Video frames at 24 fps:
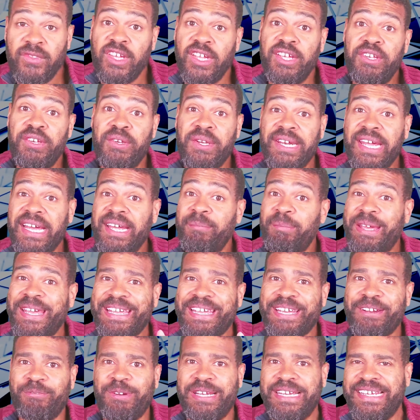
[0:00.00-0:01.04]
you can then
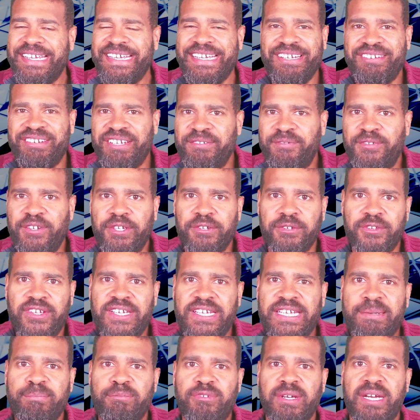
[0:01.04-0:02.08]
make it really easy for your
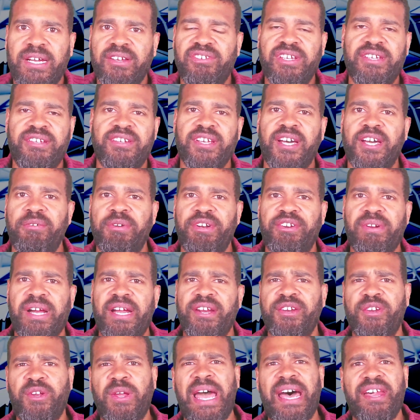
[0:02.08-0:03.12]
team to actually start to interact
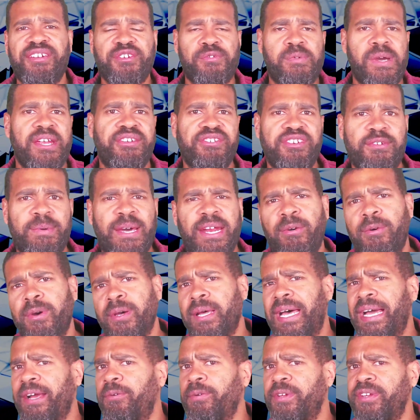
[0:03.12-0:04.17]
and ask questions about it. Well,
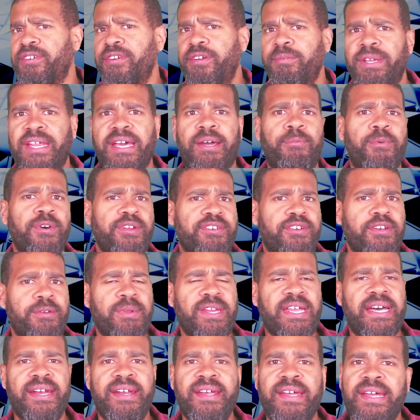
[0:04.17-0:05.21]
hang on, what's going on with that? What's going on
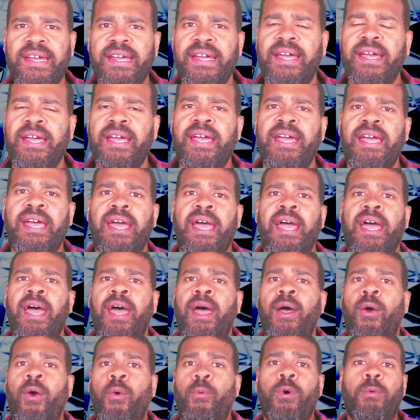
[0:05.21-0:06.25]
with that?
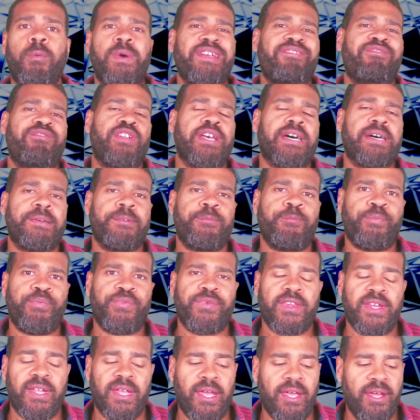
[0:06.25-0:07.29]
What we've done
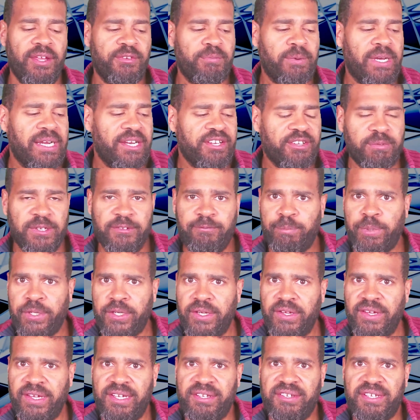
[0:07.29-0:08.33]
as well is we've put
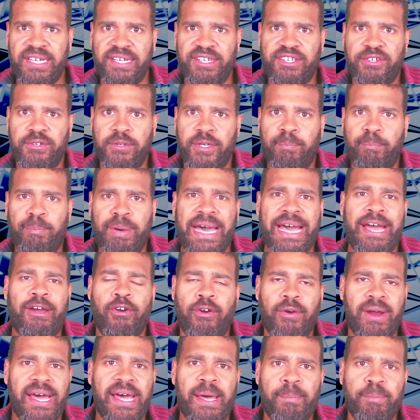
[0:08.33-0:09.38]
this into a
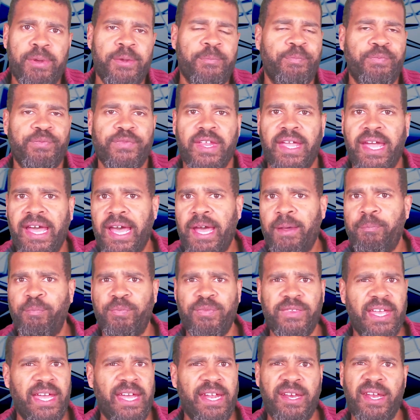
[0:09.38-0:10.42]
Power App, um,
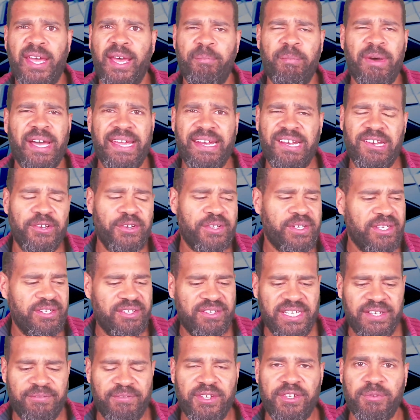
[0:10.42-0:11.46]
and I might look and
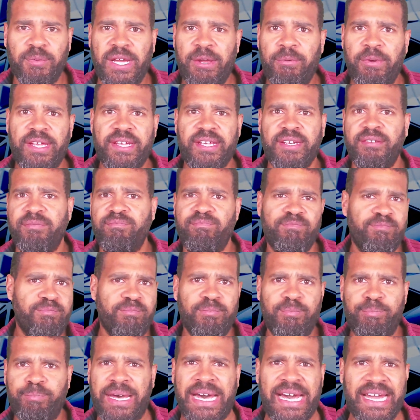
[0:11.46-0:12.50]
see if there's a way we can
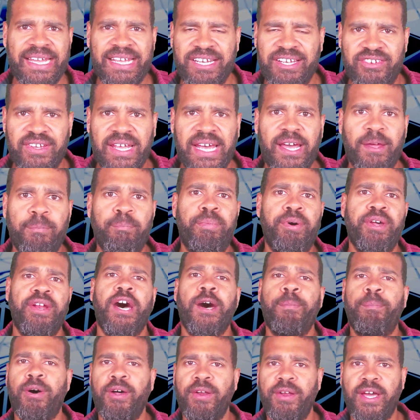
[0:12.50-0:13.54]
package that and put it
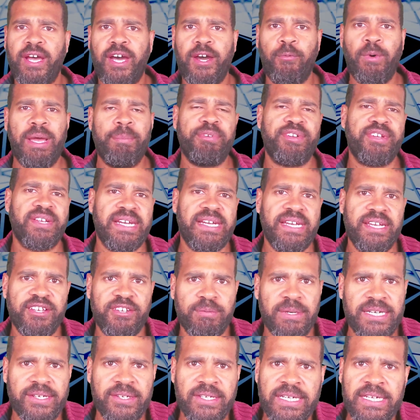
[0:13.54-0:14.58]
up on our website as
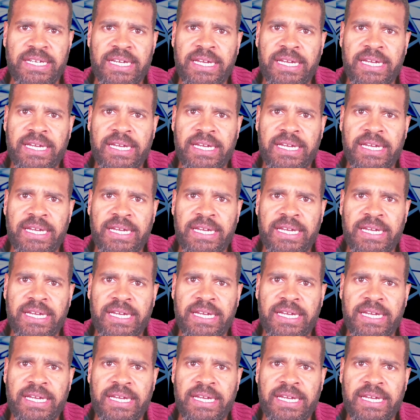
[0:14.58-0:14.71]
well,